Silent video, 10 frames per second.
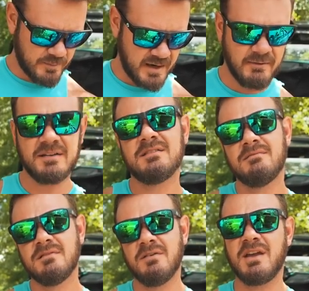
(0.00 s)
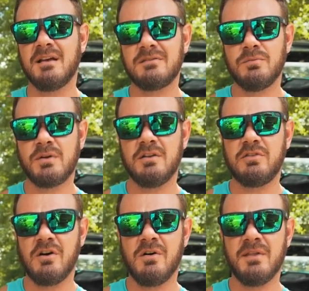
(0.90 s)
But, anyways, love you guys. We'll catch
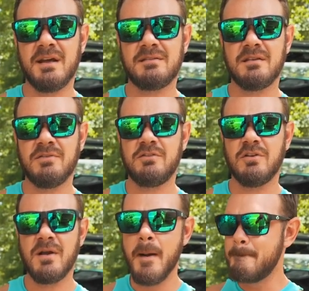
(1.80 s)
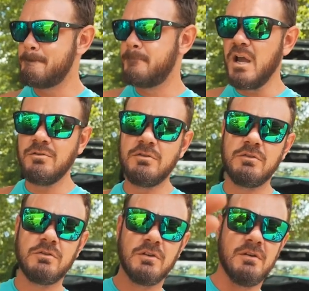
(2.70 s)
y'all on the next adventure. Peace.